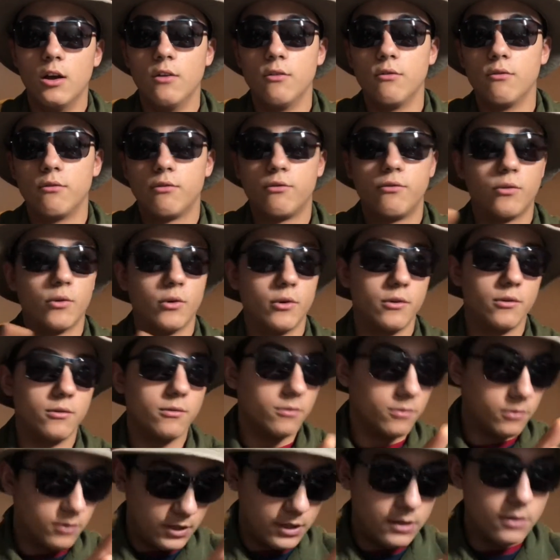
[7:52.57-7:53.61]
for
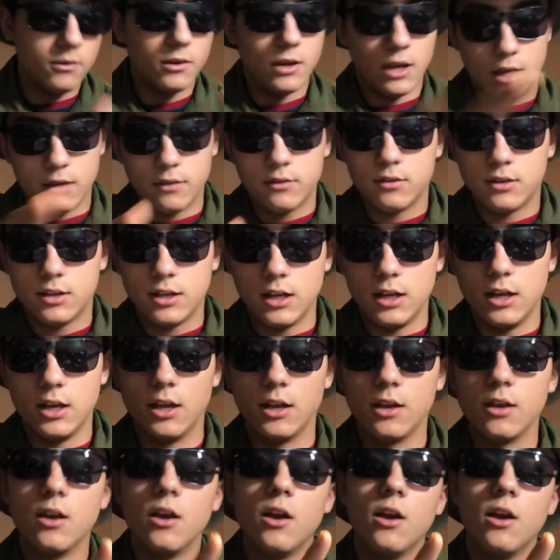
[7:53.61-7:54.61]
heating,